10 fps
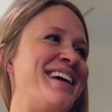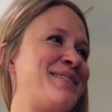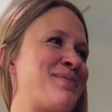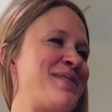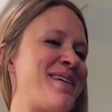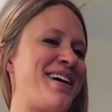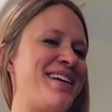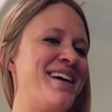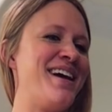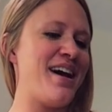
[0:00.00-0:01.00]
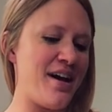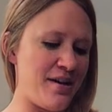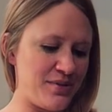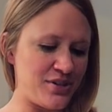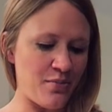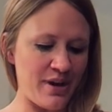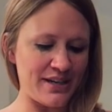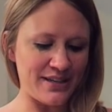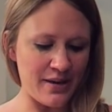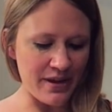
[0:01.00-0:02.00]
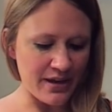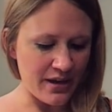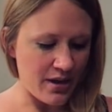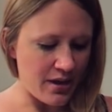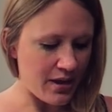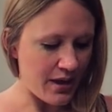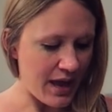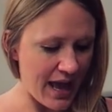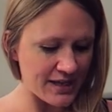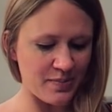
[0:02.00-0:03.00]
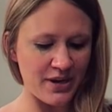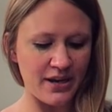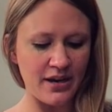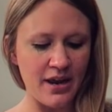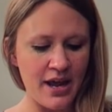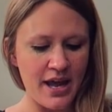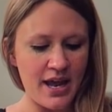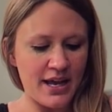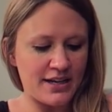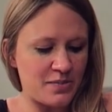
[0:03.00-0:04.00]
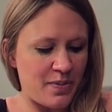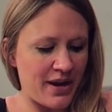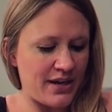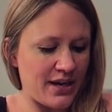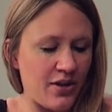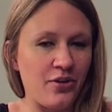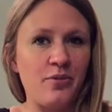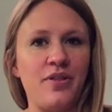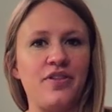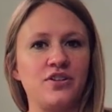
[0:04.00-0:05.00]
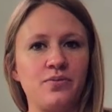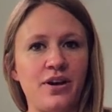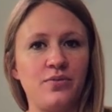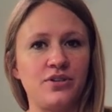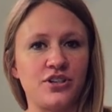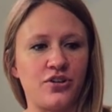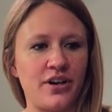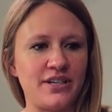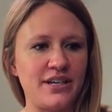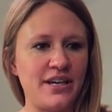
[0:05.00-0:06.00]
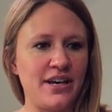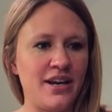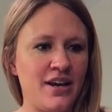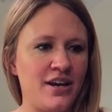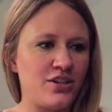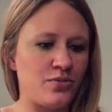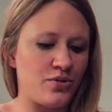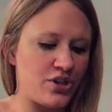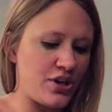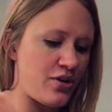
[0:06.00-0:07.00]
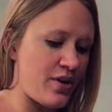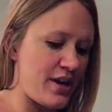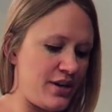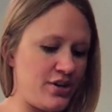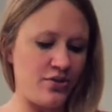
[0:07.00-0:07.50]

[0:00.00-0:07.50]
It's pretty bad. Um, so my stomach has been expanding a little bit this way, which is crazy. So we're just gonna go ahead and